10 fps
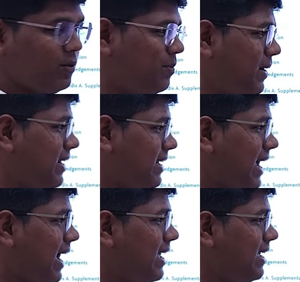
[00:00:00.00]
you may
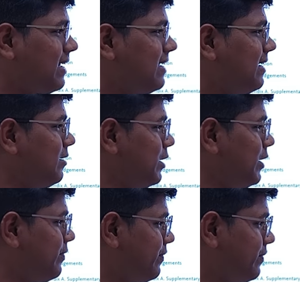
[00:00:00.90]
die
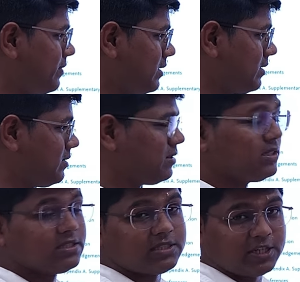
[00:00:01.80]
if
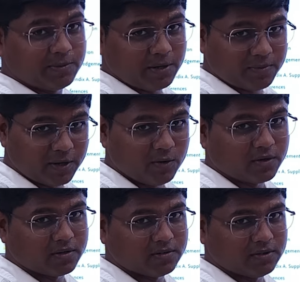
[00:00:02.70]
this treatment
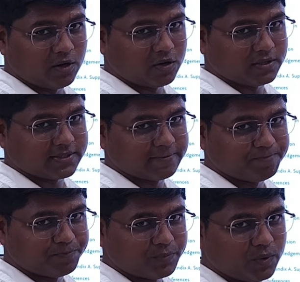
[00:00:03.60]
failure occurs.
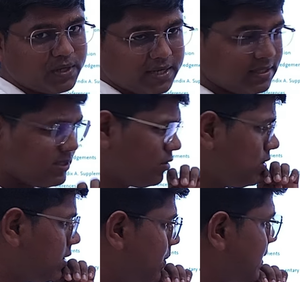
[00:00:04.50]
Okay, so
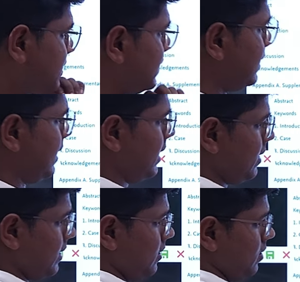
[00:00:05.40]
it was
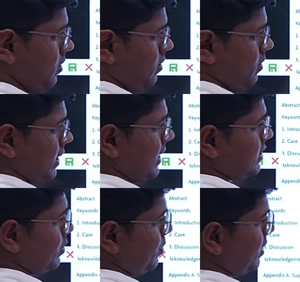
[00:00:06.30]
a
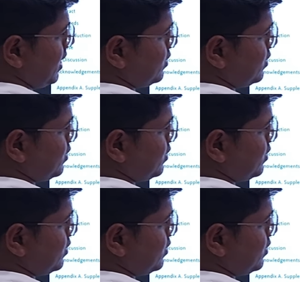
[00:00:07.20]
case report,